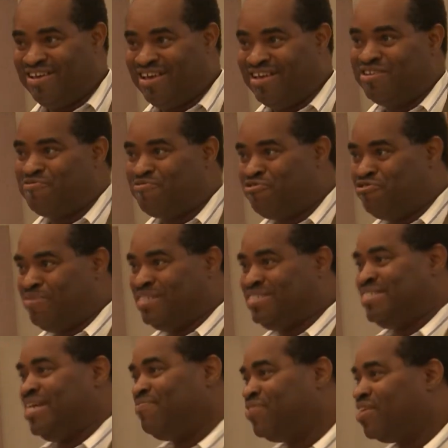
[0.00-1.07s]
in the room at
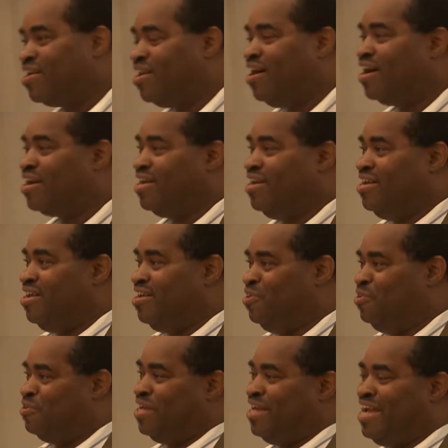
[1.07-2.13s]
7 o'clock,
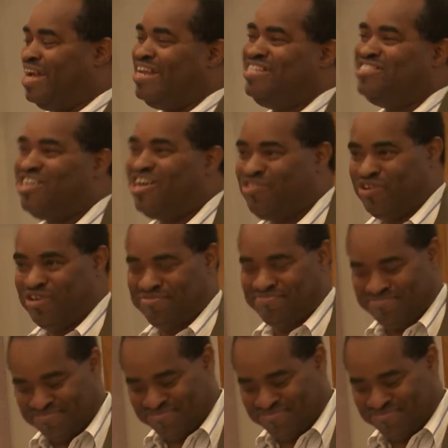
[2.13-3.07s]
looking at each other.